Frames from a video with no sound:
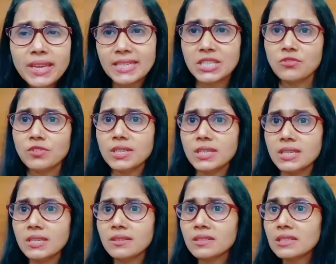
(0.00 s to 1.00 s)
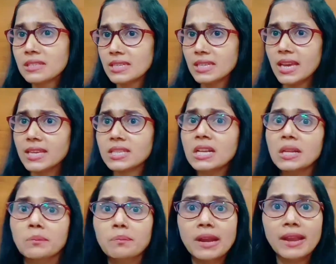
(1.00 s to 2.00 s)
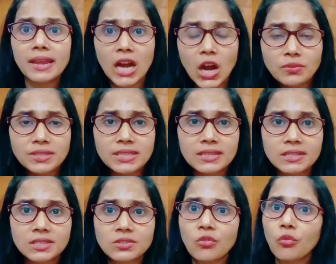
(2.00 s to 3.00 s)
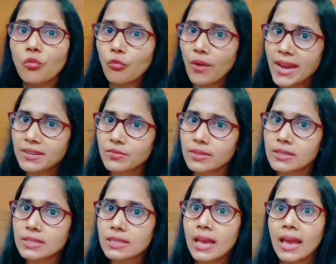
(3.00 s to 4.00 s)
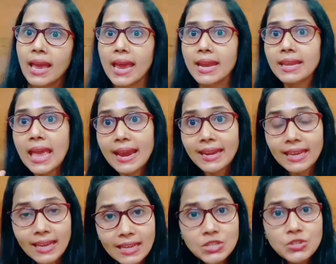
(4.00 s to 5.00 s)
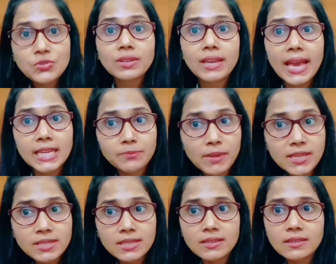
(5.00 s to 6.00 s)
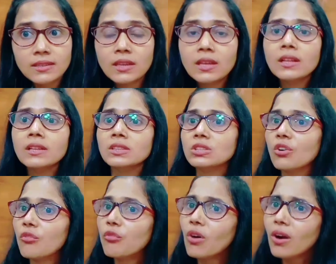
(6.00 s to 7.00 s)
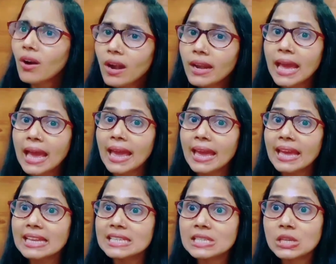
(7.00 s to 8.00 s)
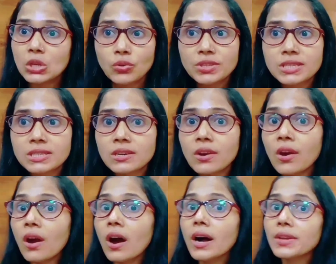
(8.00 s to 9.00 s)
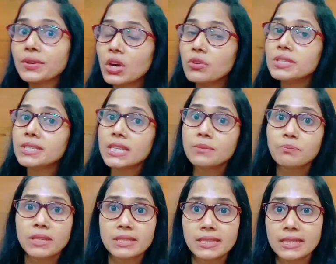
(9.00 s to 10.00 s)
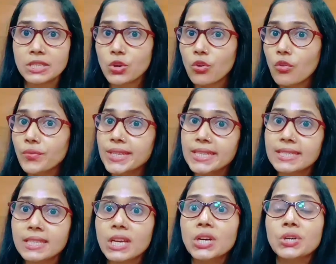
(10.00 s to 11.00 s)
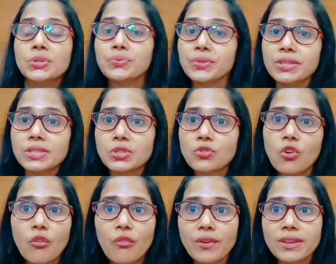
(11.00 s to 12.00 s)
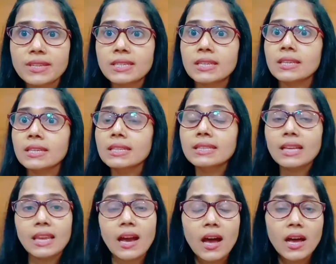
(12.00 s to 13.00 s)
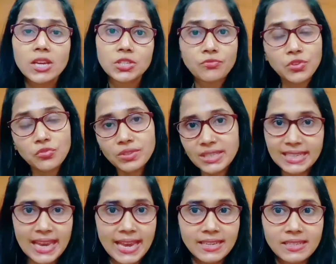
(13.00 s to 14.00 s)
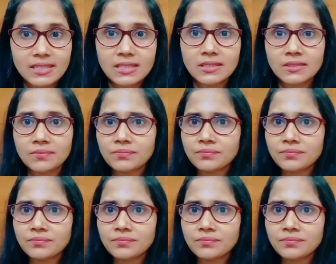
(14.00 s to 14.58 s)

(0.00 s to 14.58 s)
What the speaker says: activity such as building houses, factories, and agricultural expansion, the world has lost around 10% of its trees coverage in the last few decades.